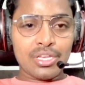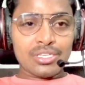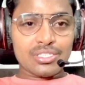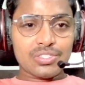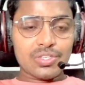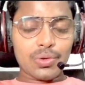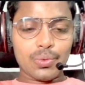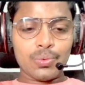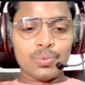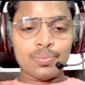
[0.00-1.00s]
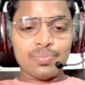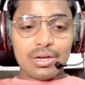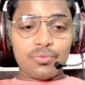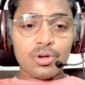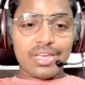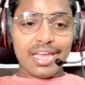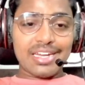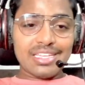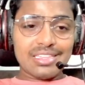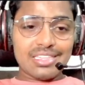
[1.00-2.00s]
So for
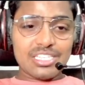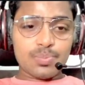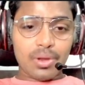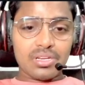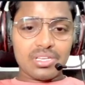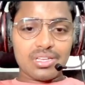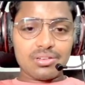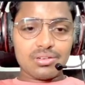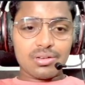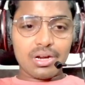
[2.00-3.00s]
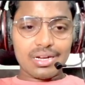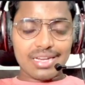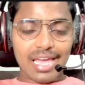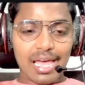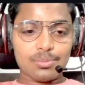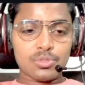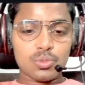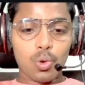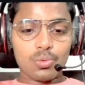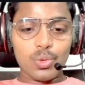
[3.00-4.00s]
getting these particular
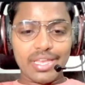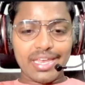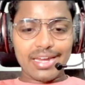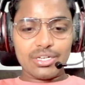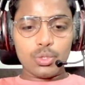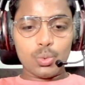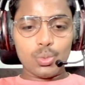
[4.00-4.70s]
tabs, what we can do